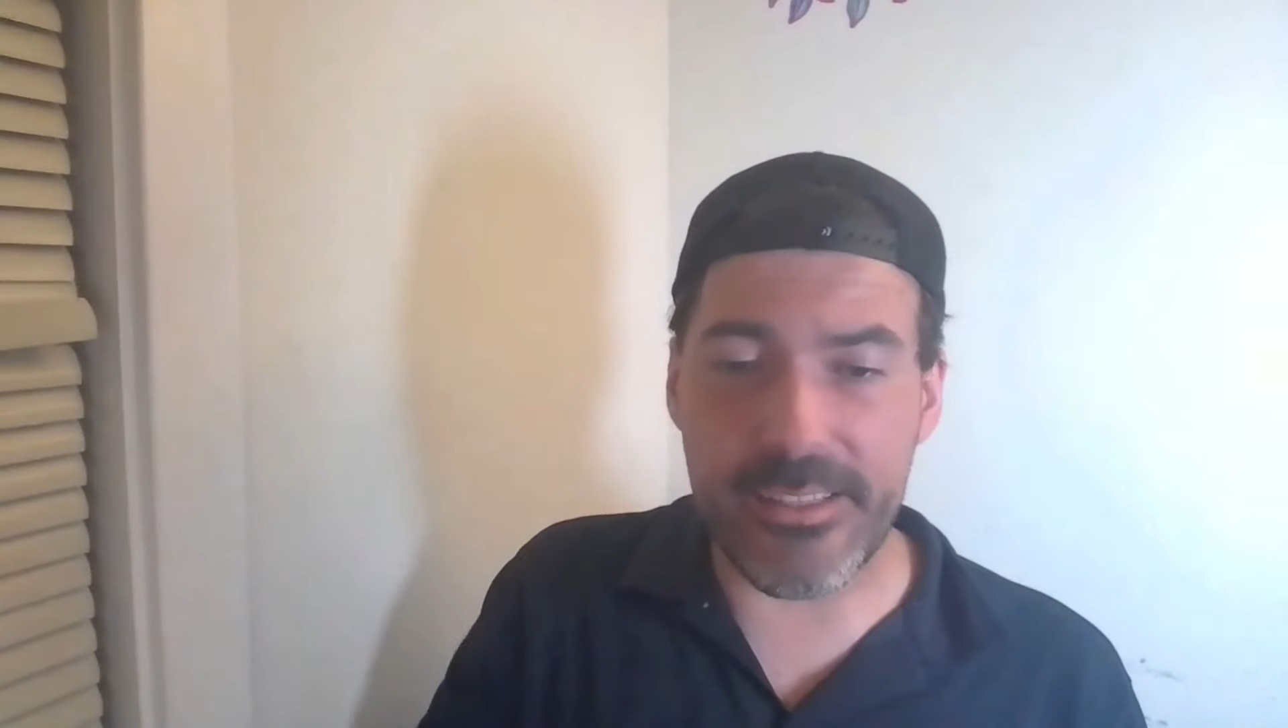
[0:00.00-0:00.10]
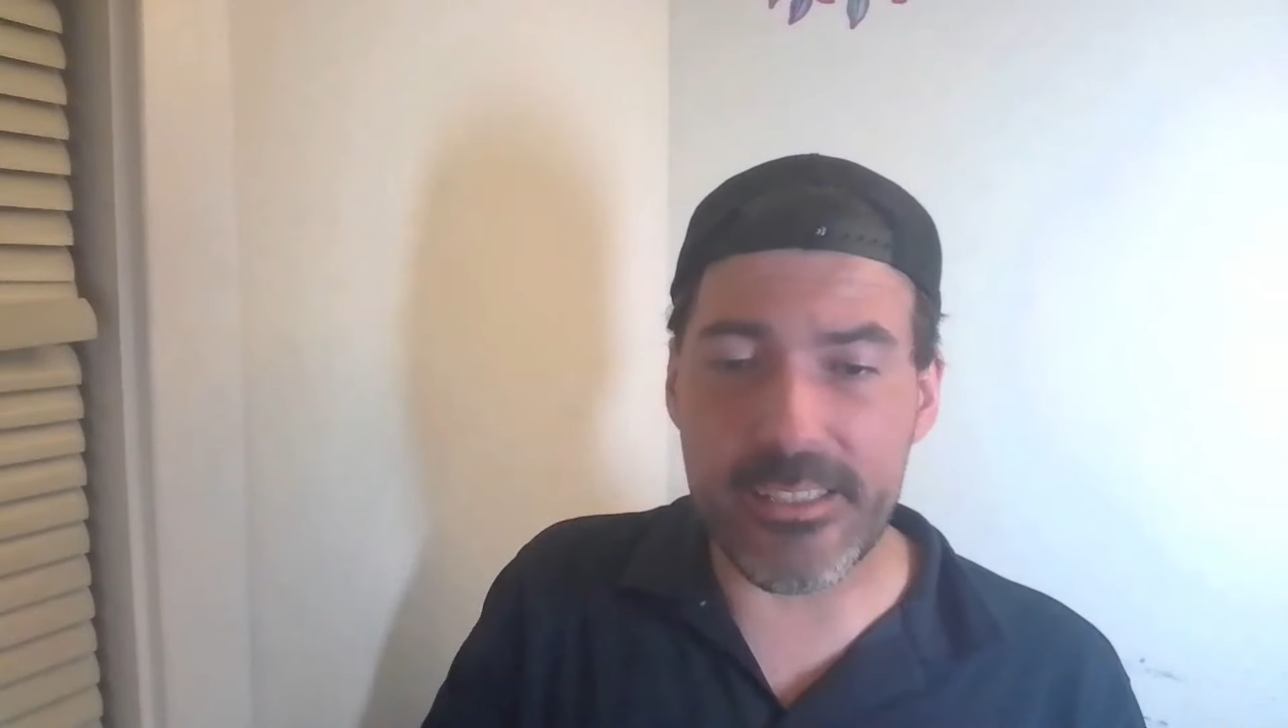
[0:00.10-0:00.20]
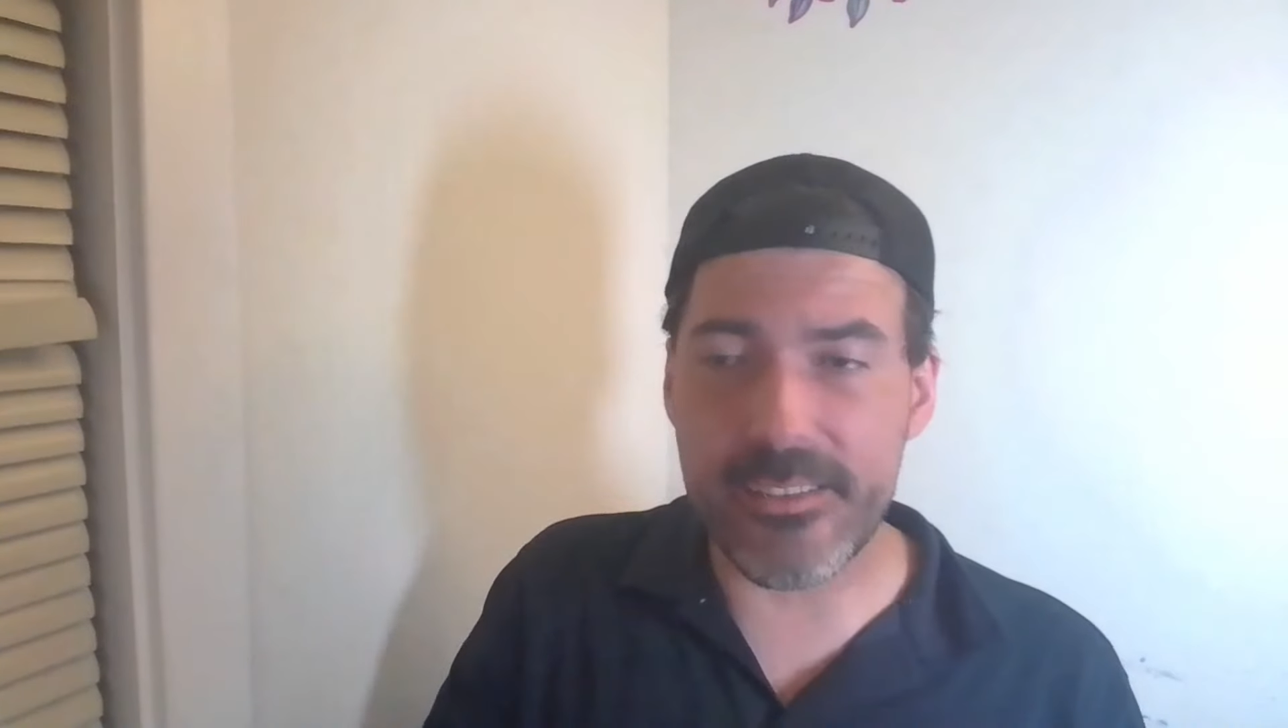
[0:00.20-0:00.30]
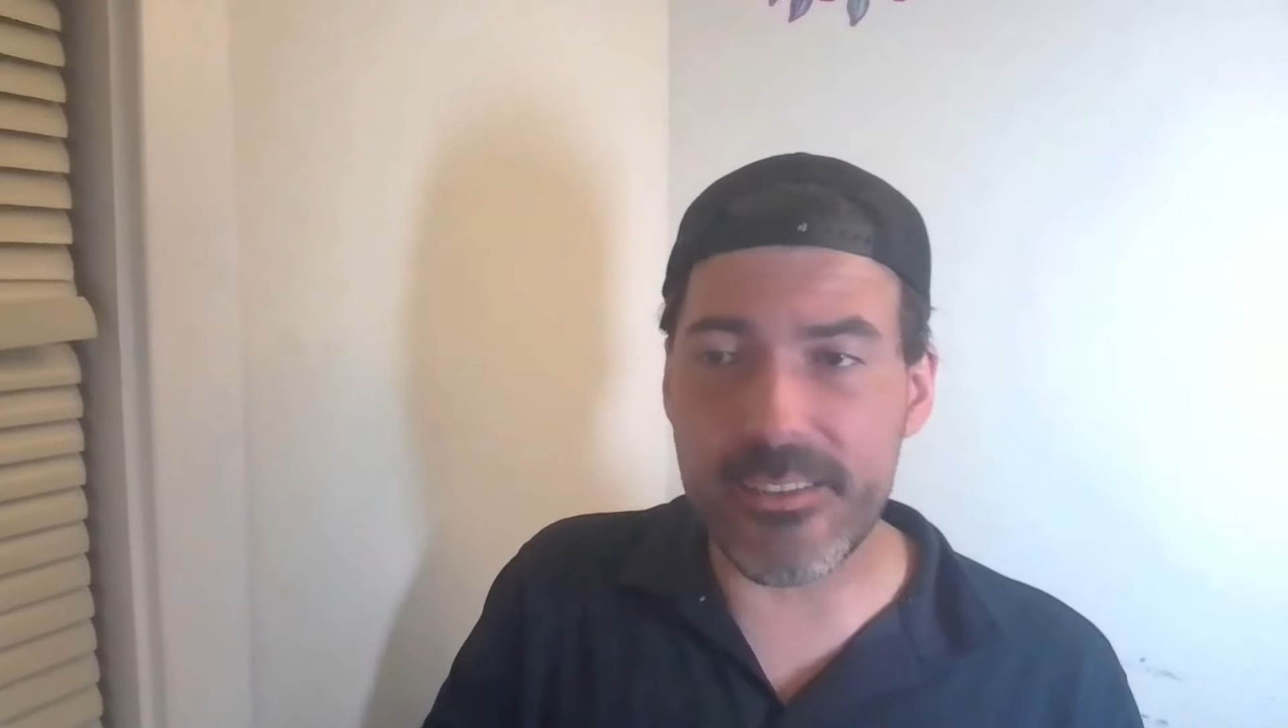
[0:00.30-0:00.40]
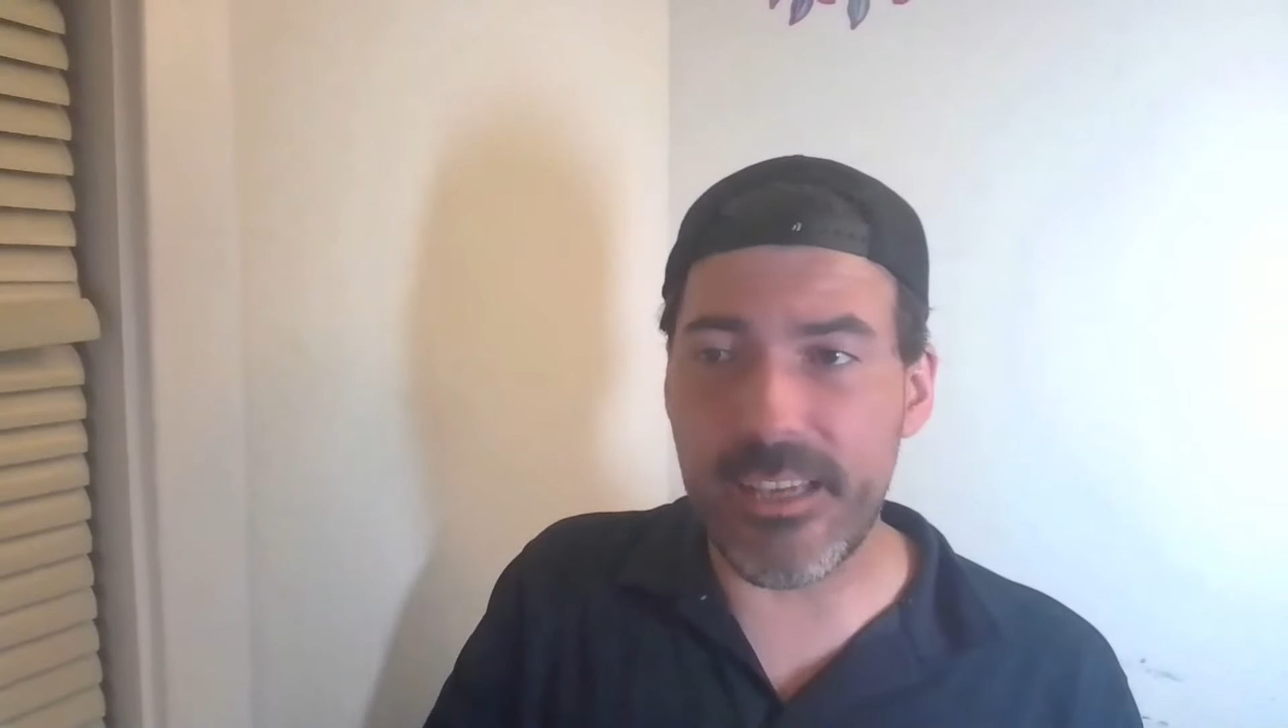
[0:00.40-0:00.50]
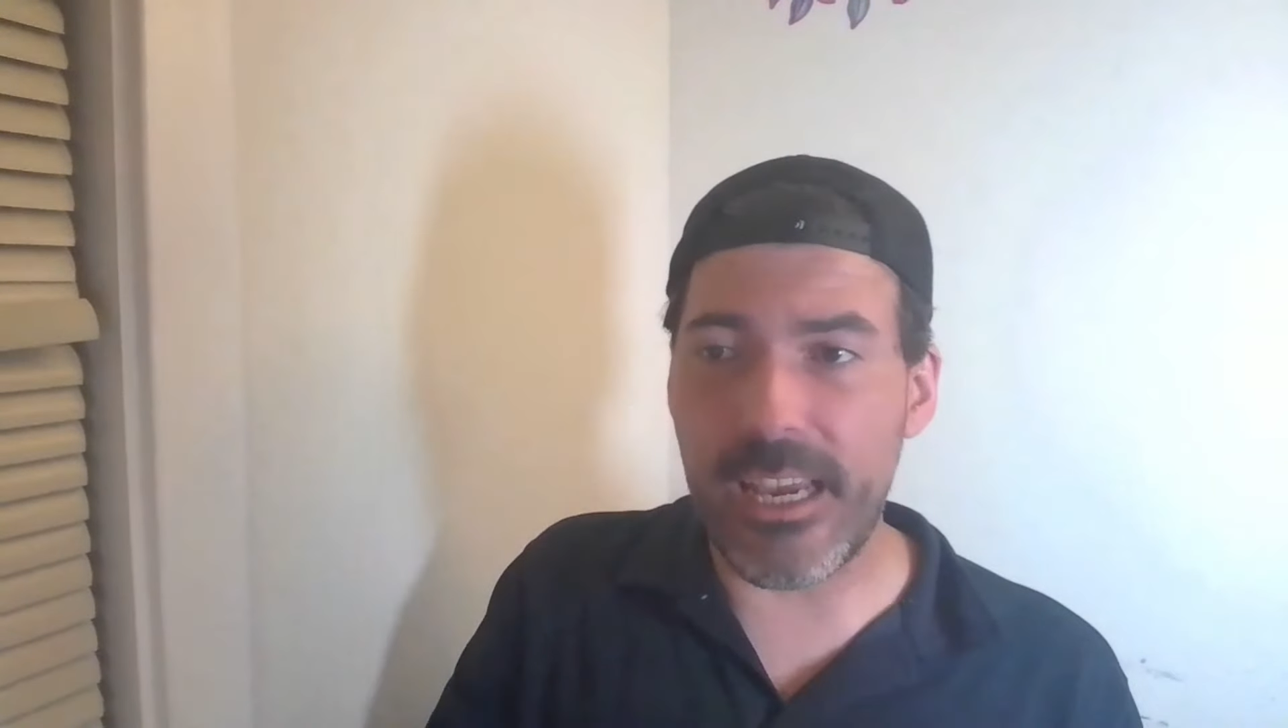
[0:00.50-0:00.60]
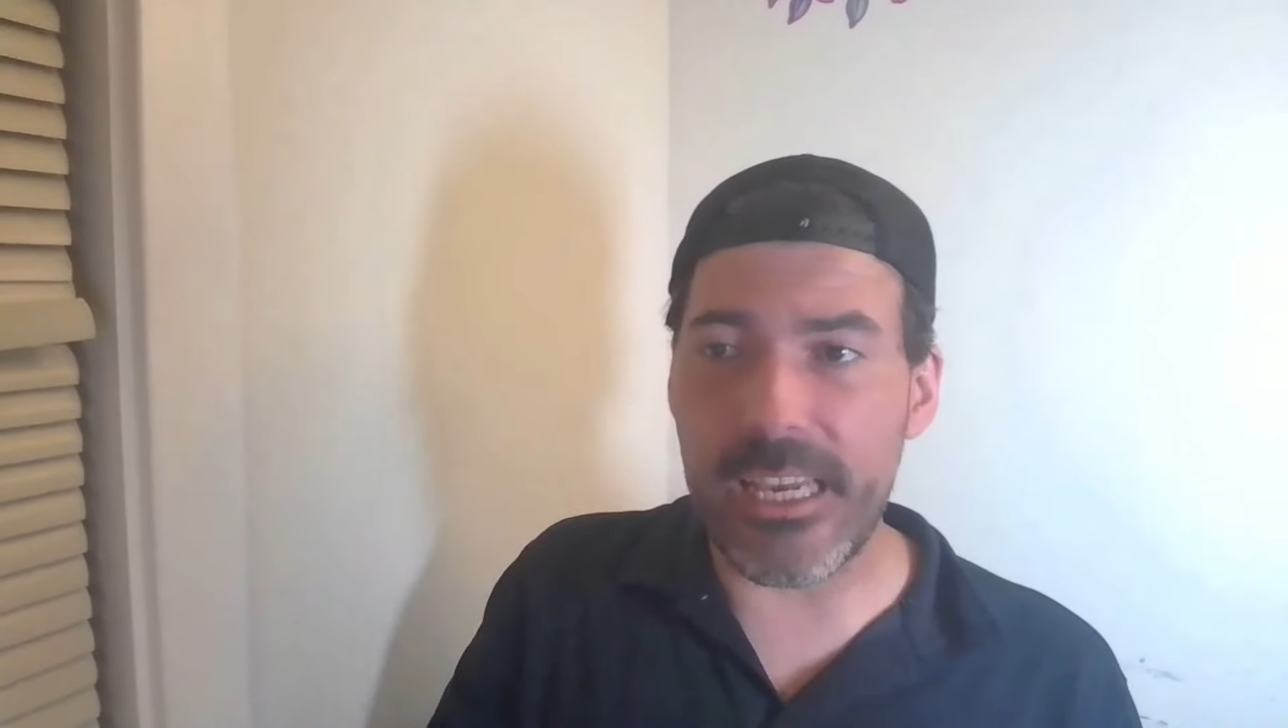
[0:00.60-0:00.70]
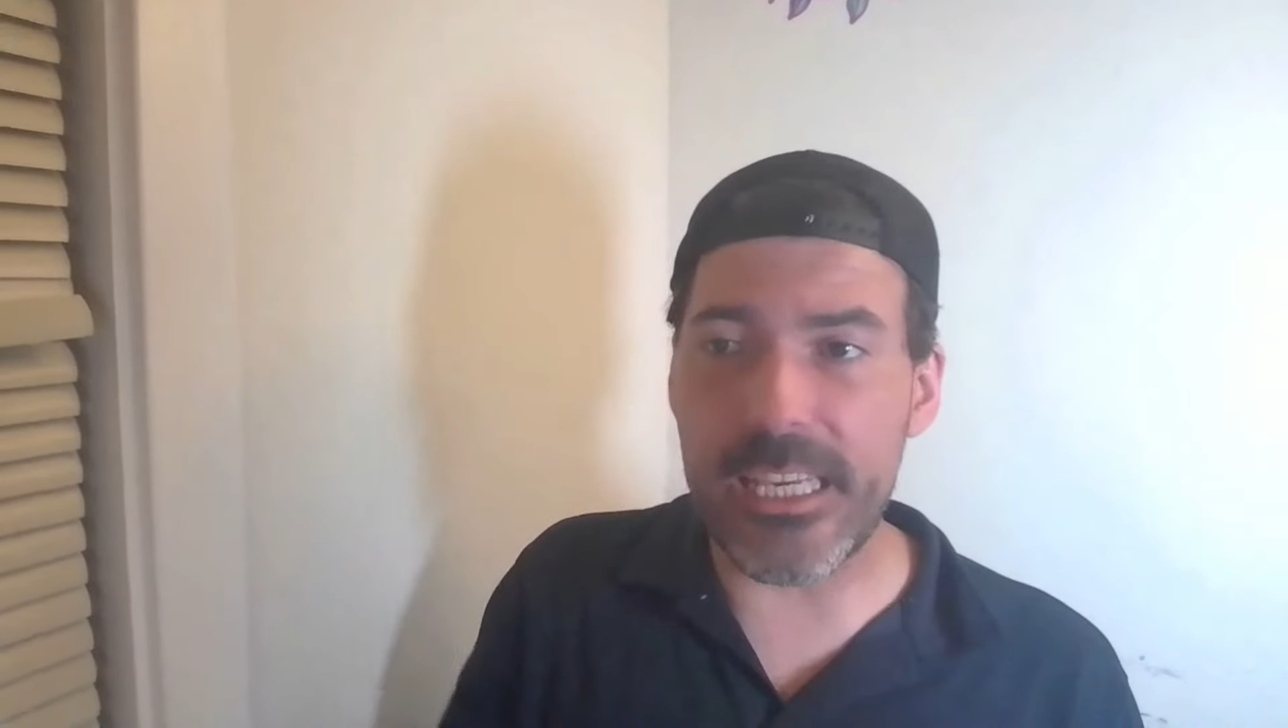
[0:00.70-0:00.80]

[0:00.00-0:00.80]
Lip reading: things to say.